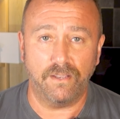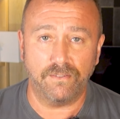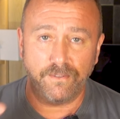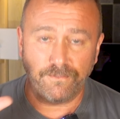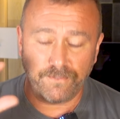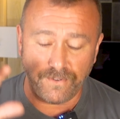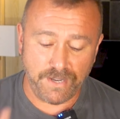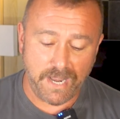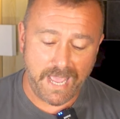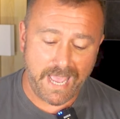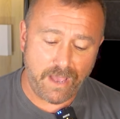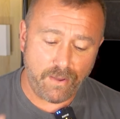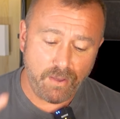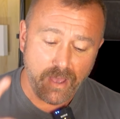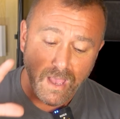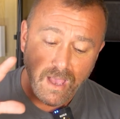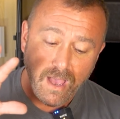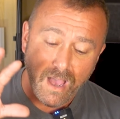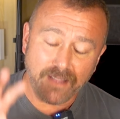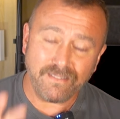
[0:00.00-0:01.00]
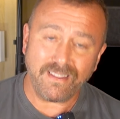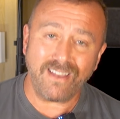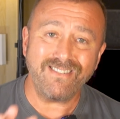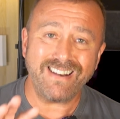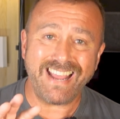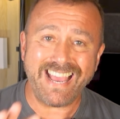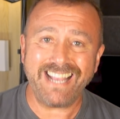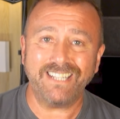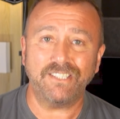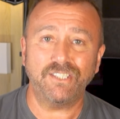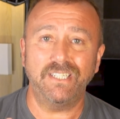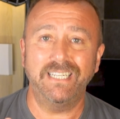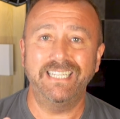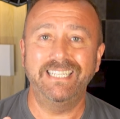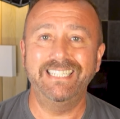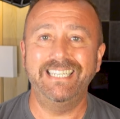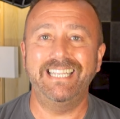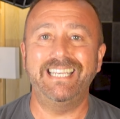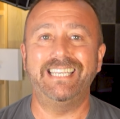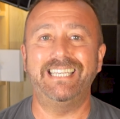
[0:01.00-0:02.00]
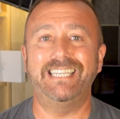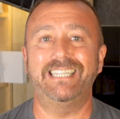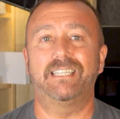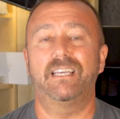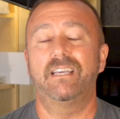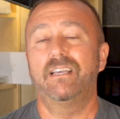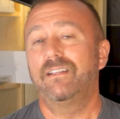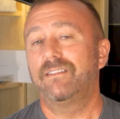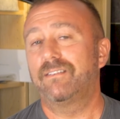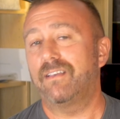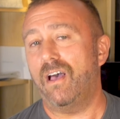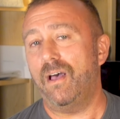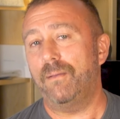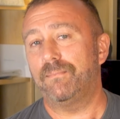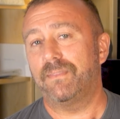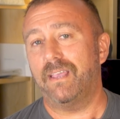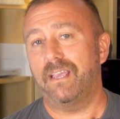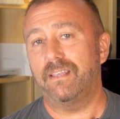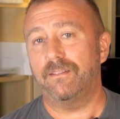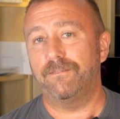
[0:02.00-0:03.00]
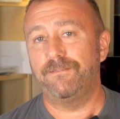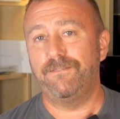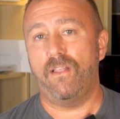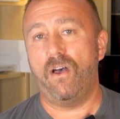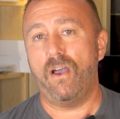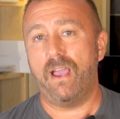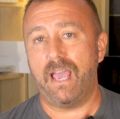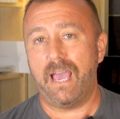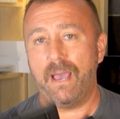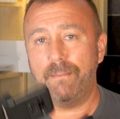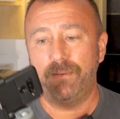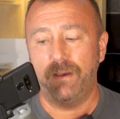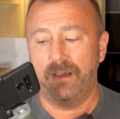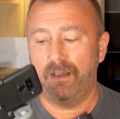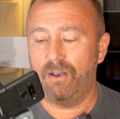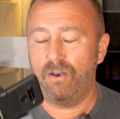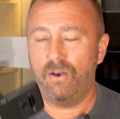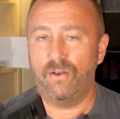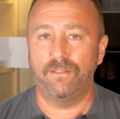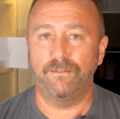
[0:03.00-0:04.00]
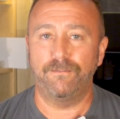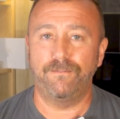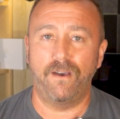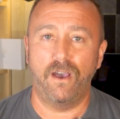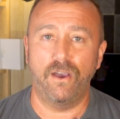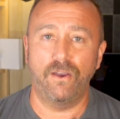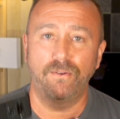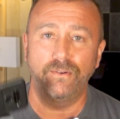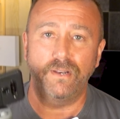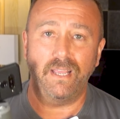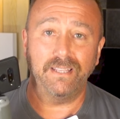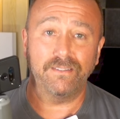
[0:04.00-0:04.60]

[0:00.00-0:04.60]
So for now, I don't actually need to update the Fly app on the phone.